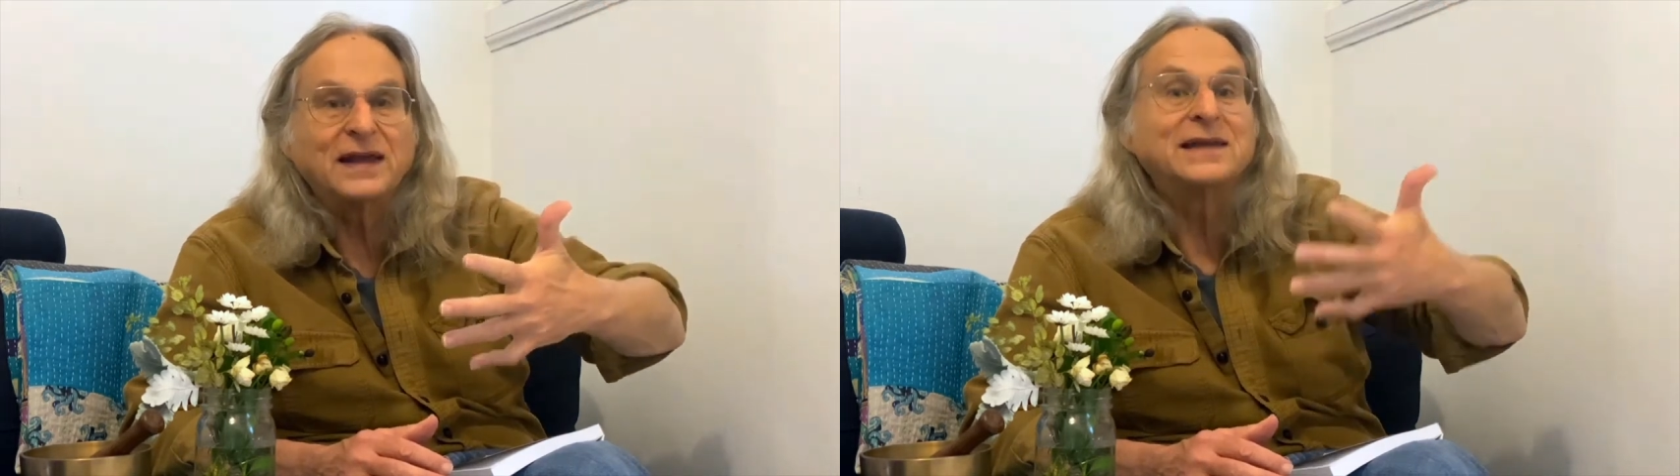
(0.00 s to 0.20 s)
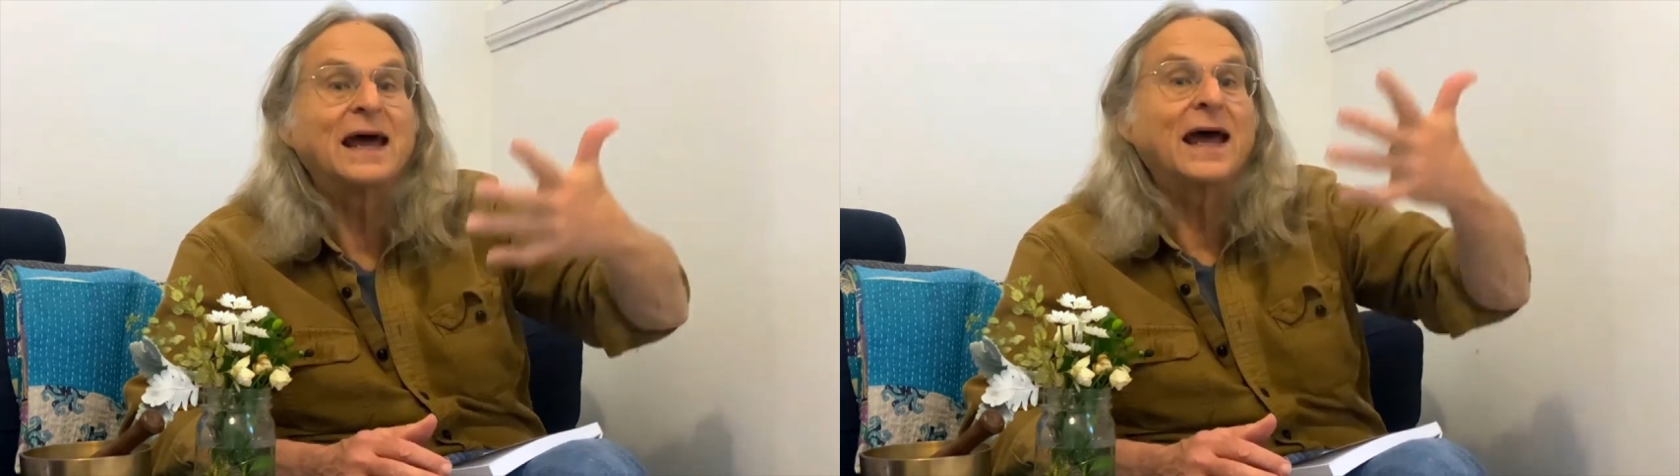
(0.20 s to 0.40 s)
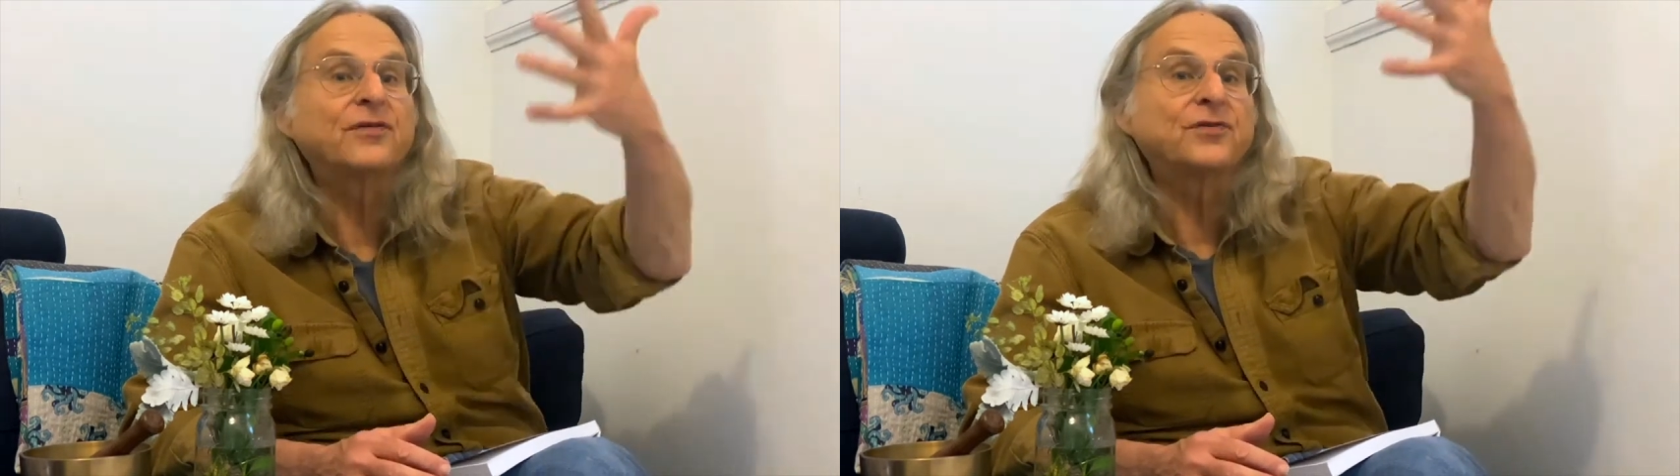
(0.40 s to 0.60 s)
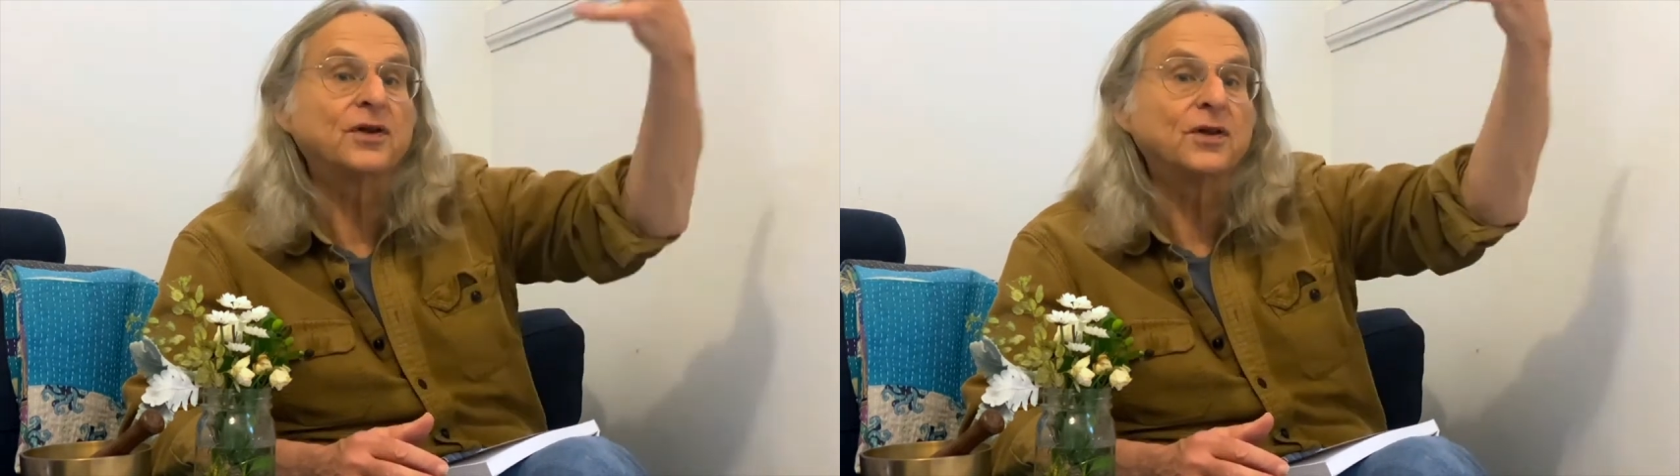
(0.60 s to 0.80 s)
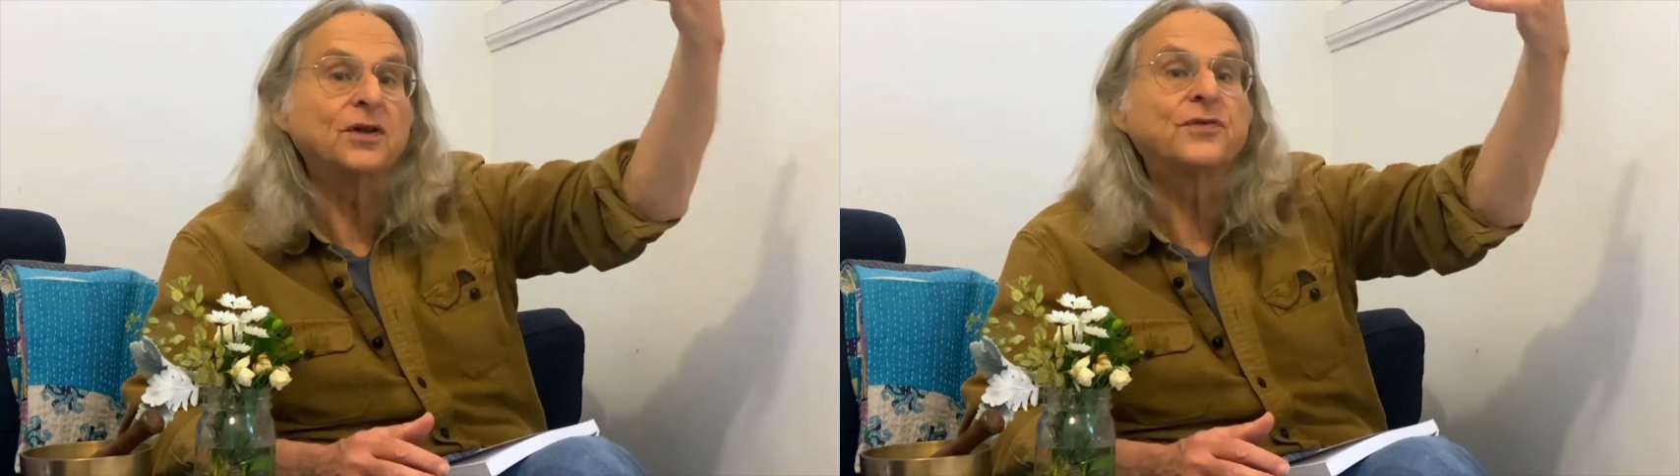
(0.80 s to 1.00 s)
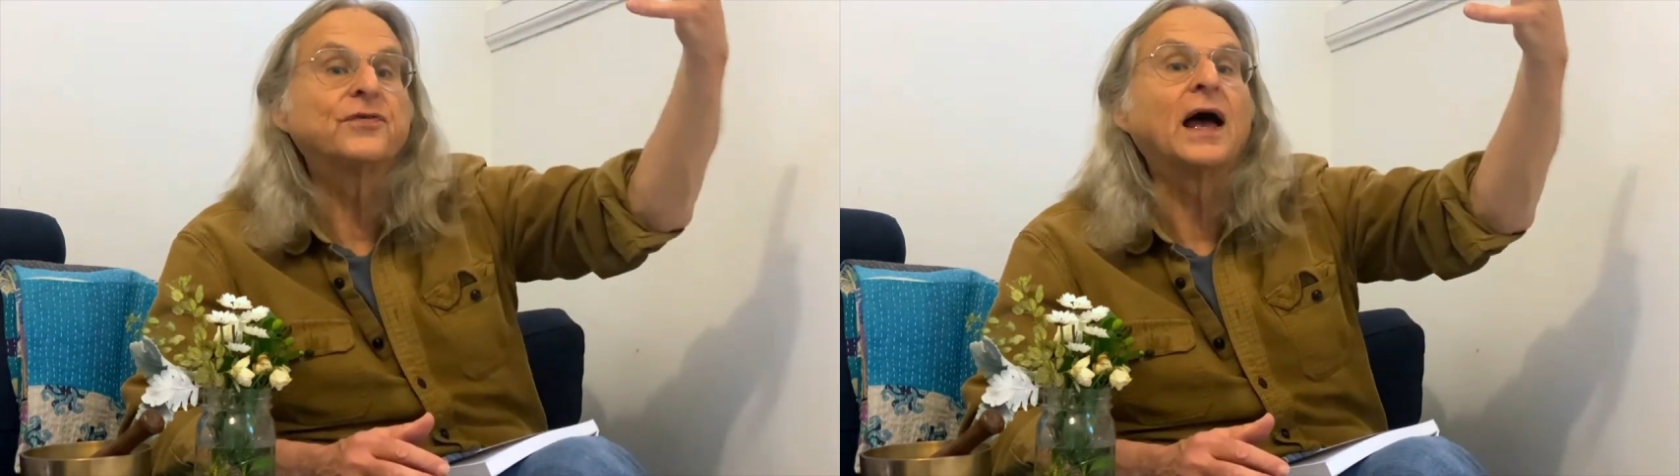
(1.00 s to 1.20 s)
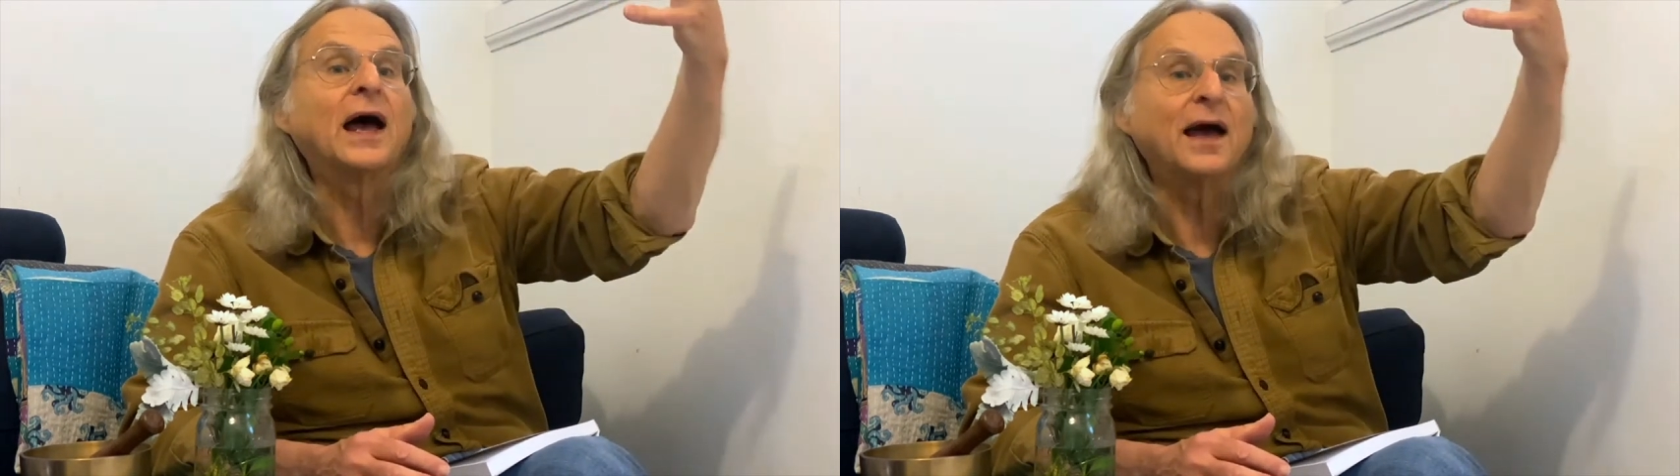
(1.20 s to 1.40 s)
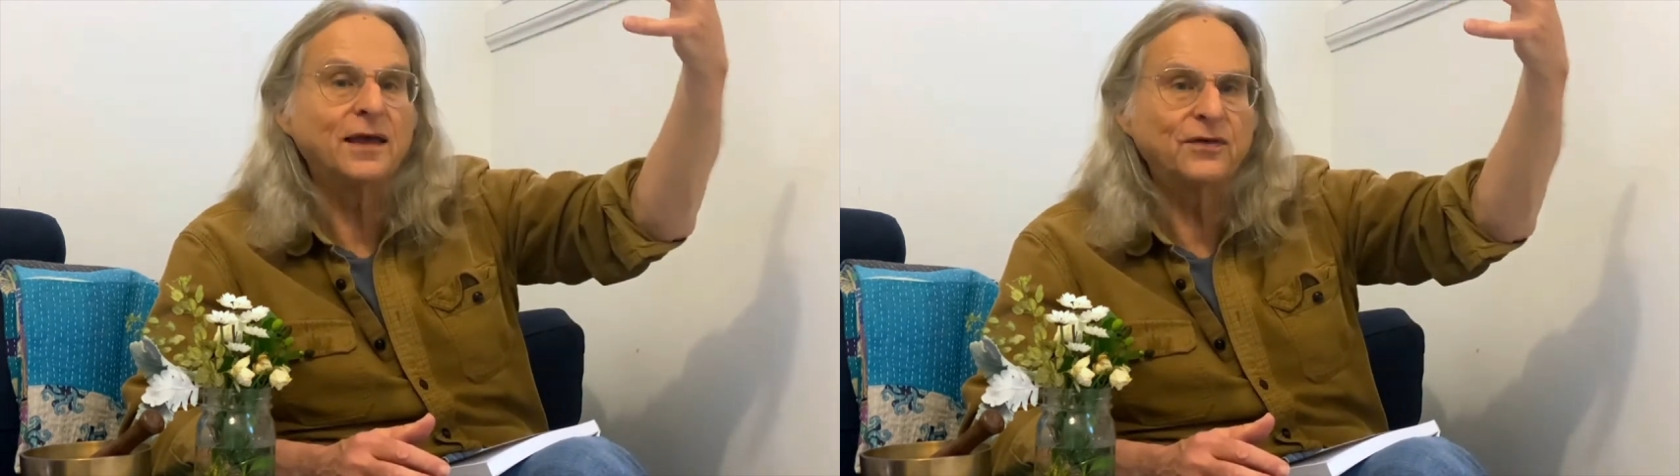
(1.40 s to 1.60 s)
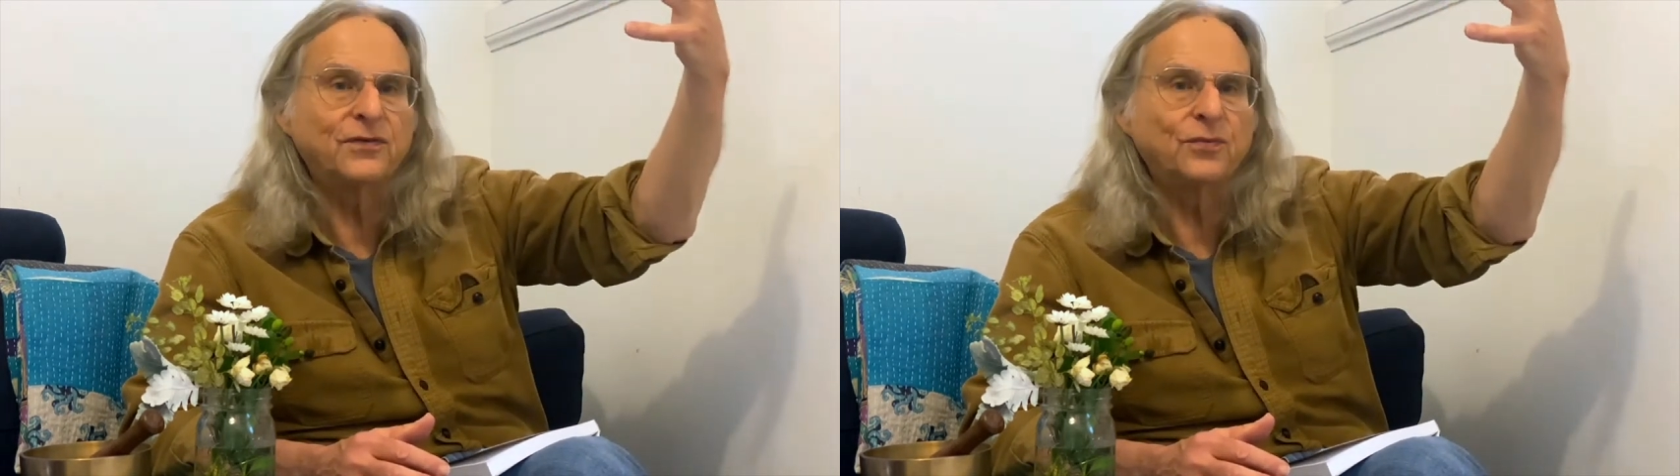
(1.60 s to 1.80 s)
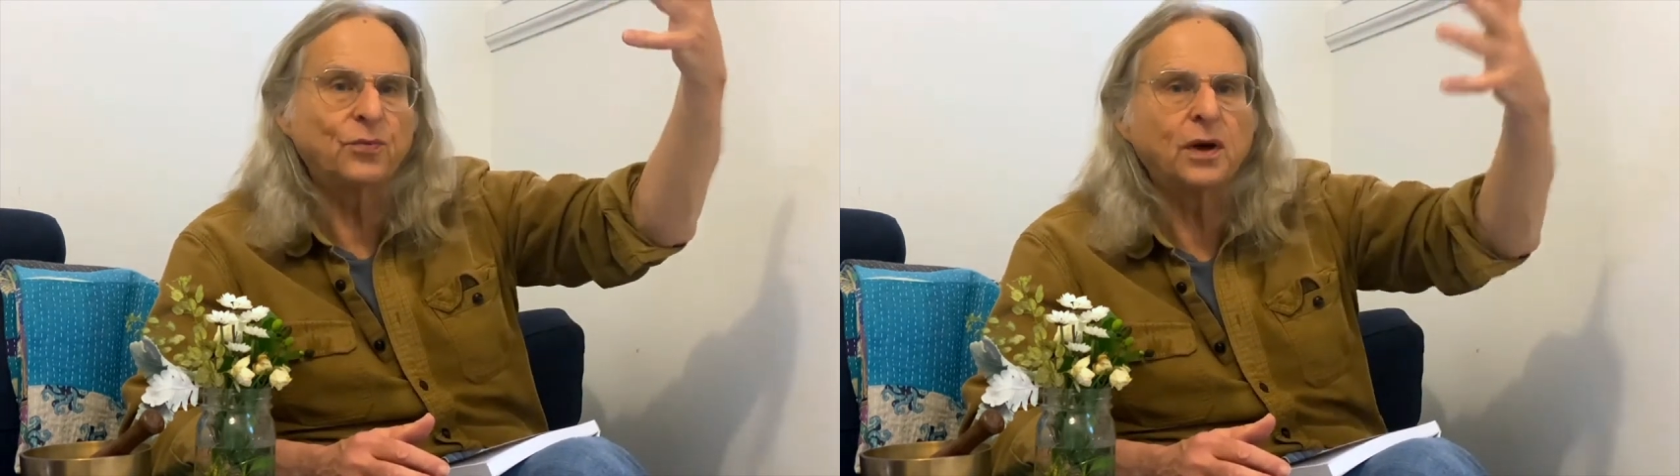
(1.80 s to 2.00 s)
fantastical
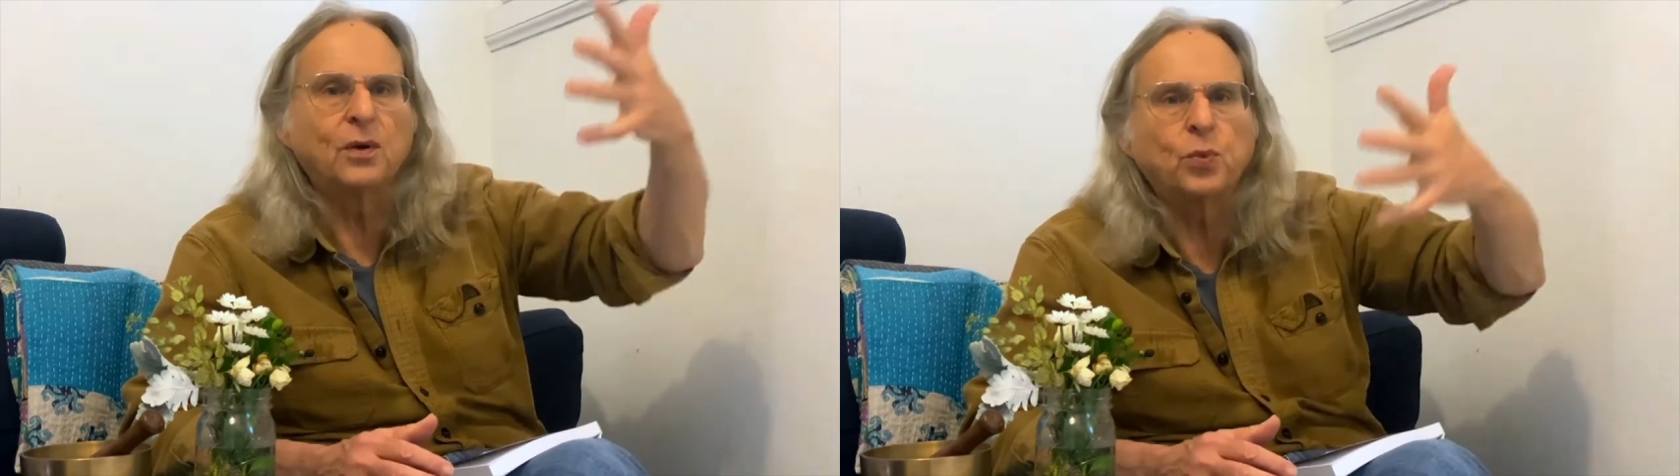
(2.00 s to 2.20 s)
size